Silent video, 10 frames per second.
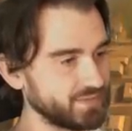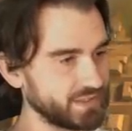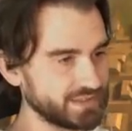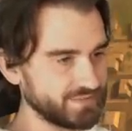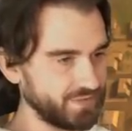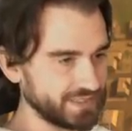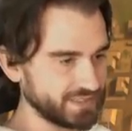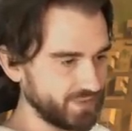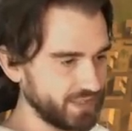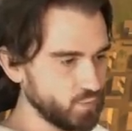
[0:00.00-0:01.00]
Let's find
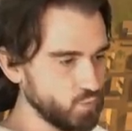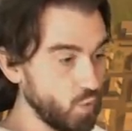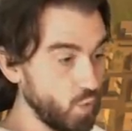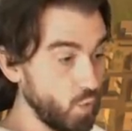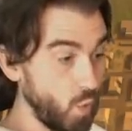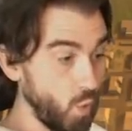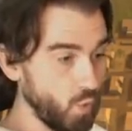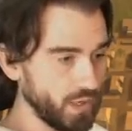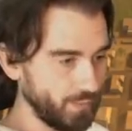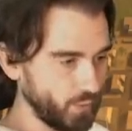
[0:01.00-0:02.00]
something.
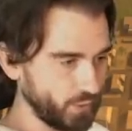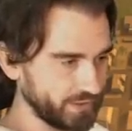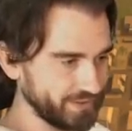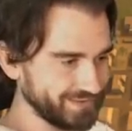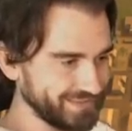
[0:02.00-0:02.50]
Ulamog.